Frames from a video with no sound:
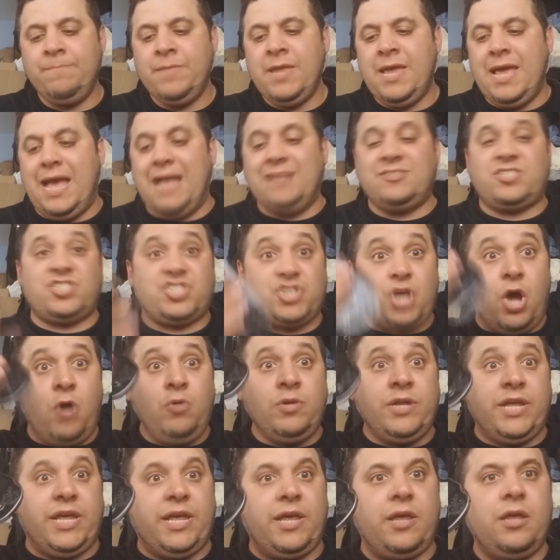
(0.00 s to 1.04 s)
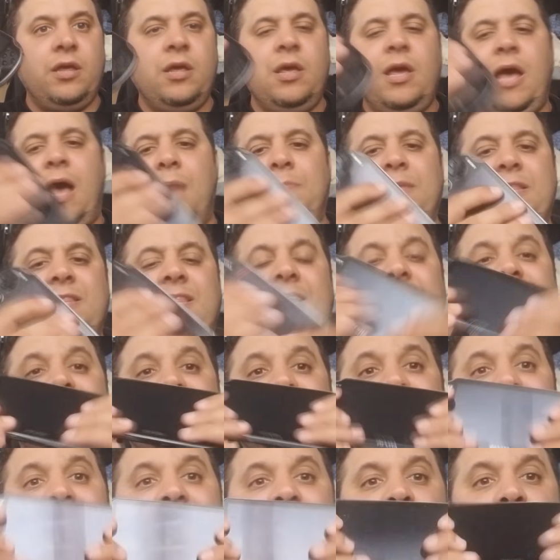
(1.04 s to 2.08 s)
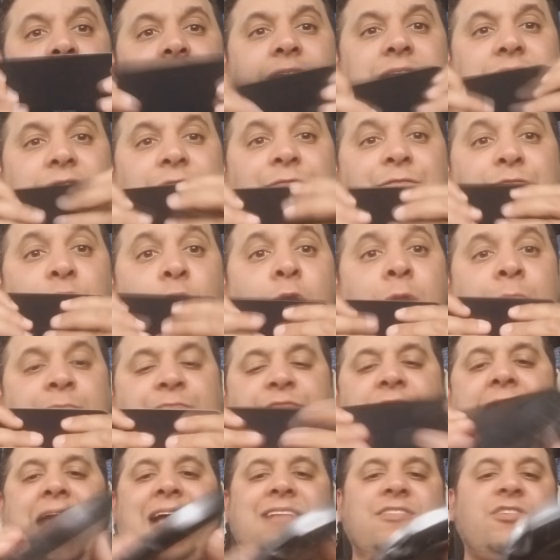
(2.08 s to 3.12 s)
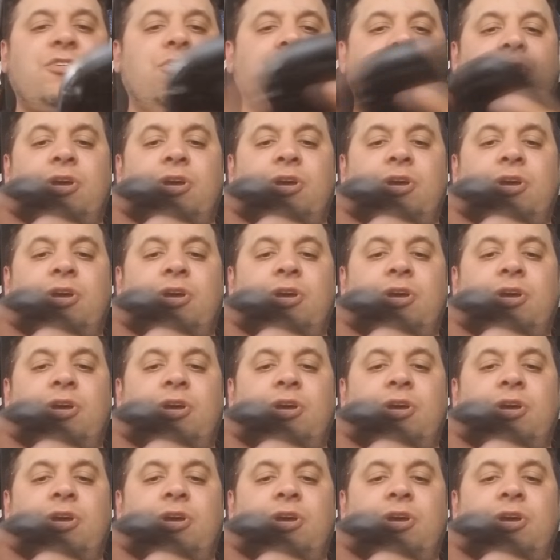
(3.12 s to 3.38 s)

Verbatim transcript: And Sony, I mean, this thing, look at the form factor.